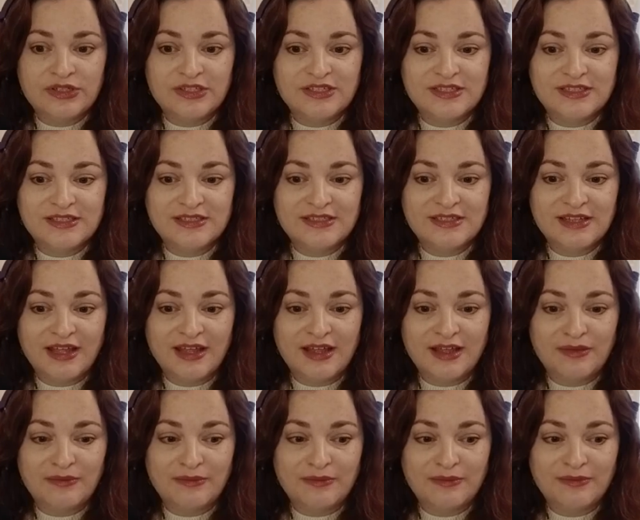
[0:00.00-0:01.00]
is,
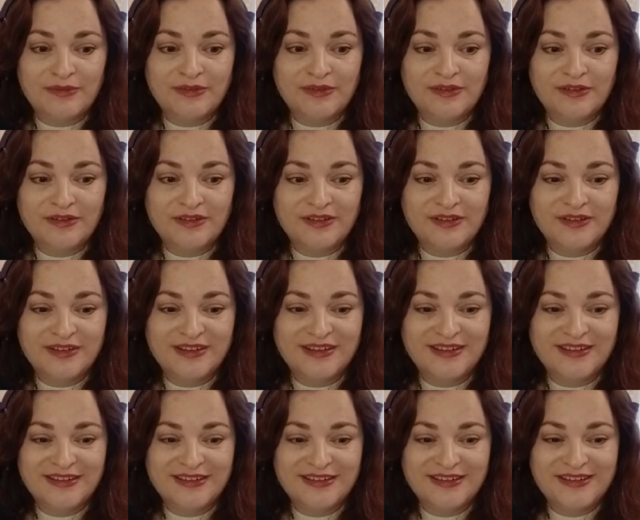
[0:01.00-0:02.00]
the
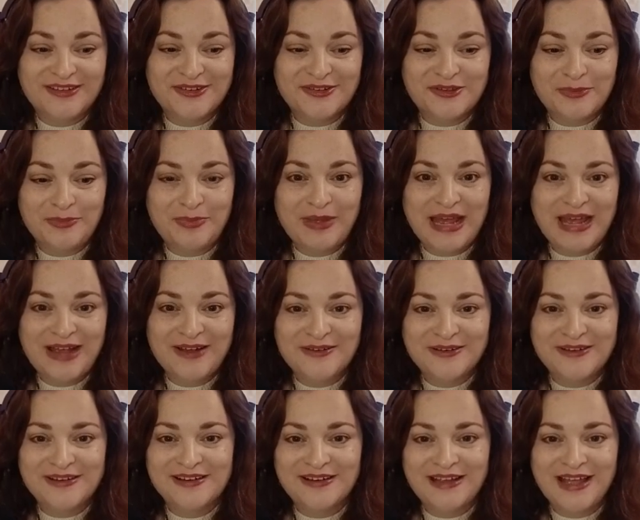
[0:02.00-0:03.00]

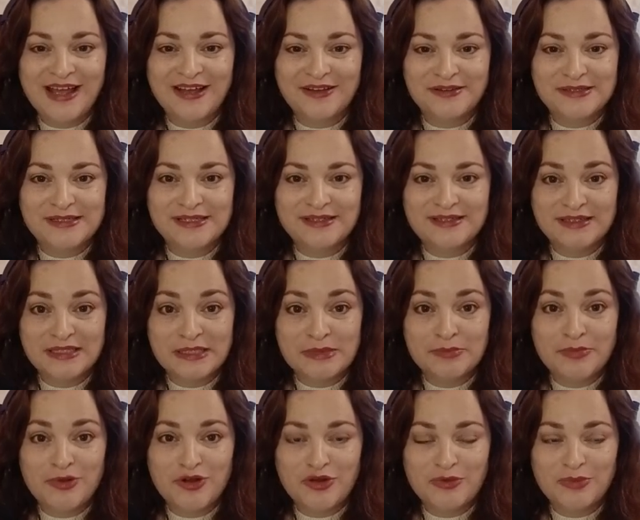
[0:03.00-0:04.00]
powerhouse at this
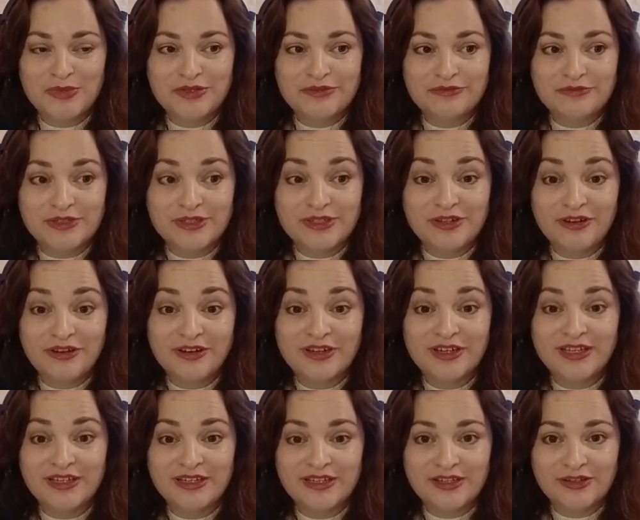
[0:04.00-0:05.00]
moment,
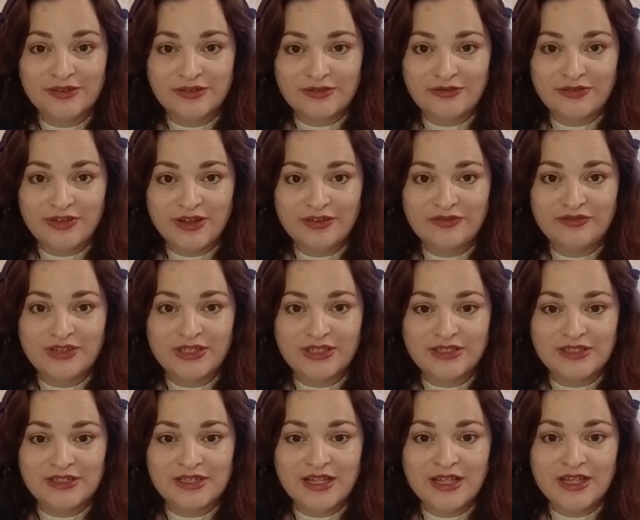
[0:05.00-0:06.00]
returning the unified
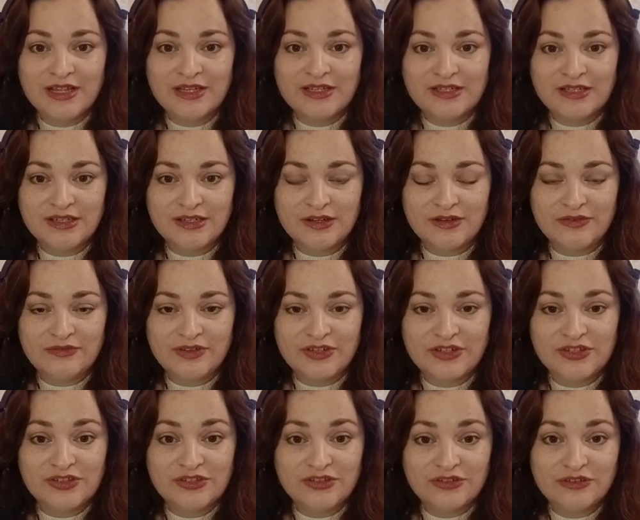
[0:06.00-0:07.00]
field to love,
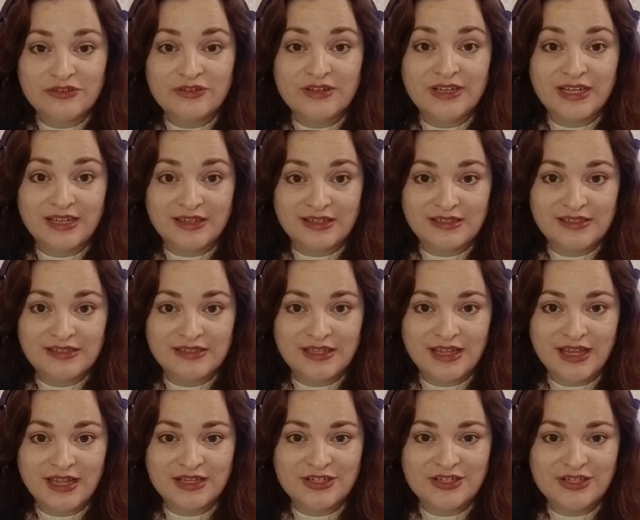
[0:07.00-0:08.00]
ensuring it
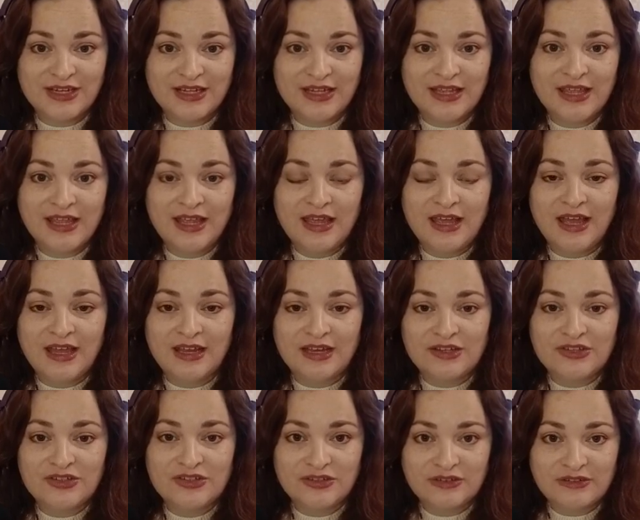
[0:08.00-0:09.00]
actually, and
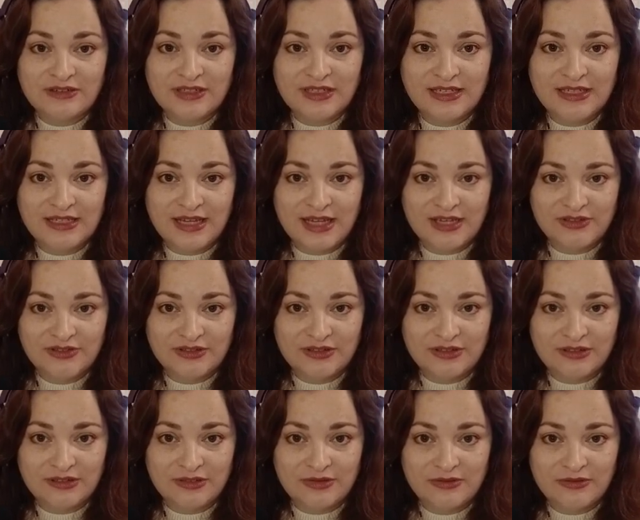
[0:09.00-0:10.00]
ensuring the
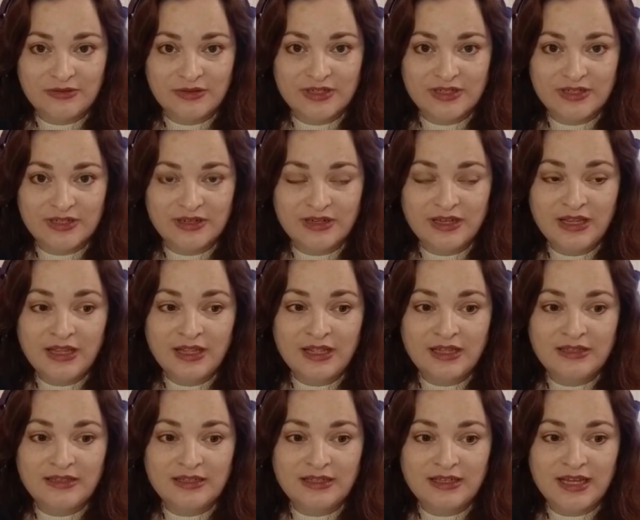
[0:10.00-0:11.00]
electrical order,
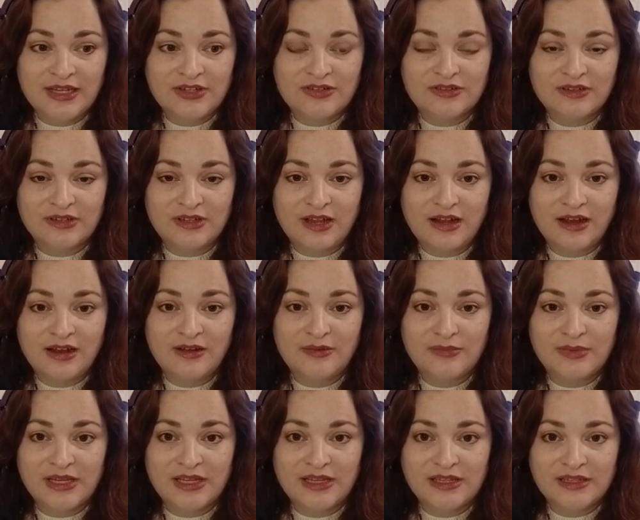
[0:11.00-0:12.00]
the electrical
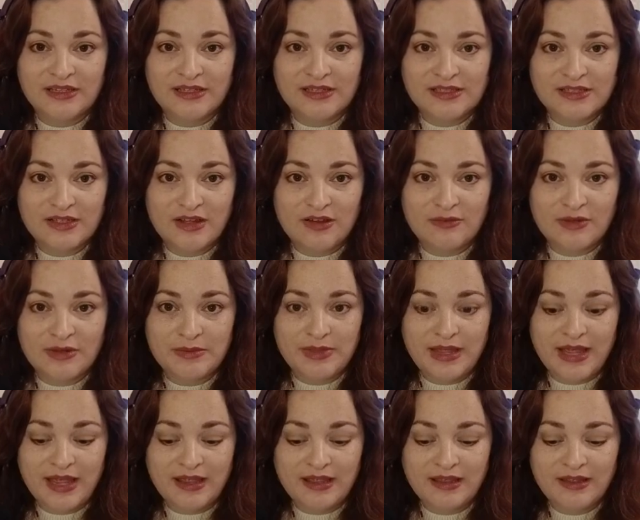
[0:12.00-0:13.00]
harmony is coming
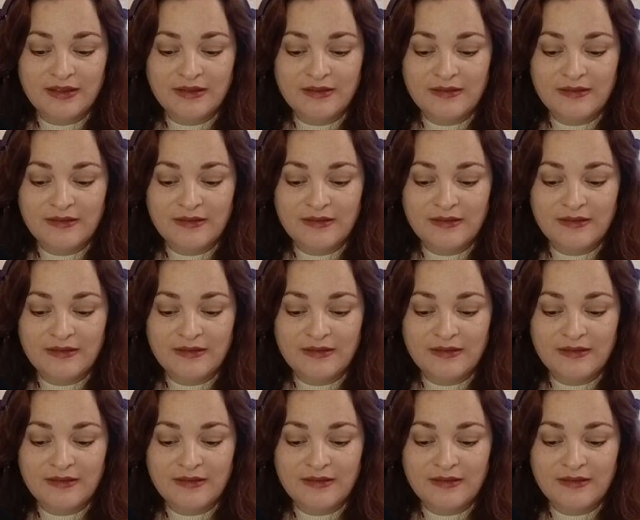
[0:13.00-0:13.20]
back.